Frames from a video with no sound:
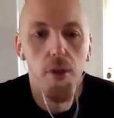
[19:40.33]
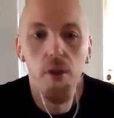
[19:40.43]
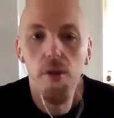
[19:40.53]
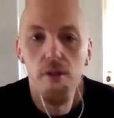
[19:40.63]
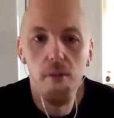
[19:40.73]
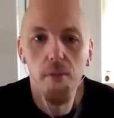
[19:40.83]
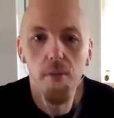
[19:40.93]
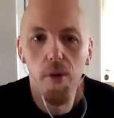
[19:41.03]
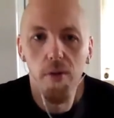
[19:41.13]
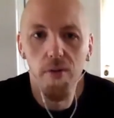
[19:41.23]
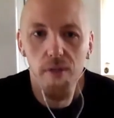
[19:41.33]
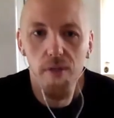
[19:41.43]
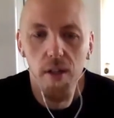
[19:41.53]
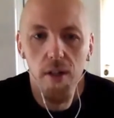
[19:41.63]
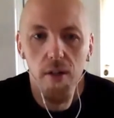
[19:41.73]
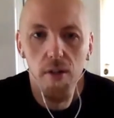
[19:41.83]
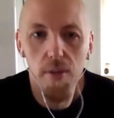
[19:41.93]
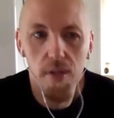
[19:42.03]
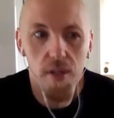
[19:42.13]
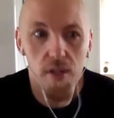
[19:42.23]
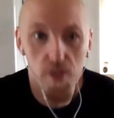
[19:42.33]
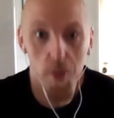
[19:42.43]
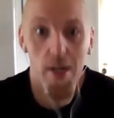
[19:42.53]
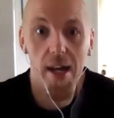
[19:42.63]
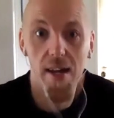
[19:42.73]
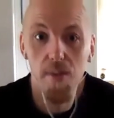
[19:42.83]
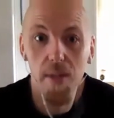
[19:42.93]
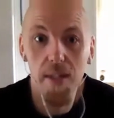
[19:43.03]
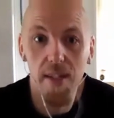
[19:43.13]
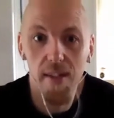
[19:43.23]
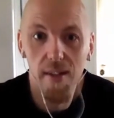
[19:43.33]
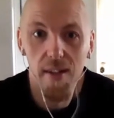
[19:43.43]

Thurston Moore from Sonic Youth was in the store last week.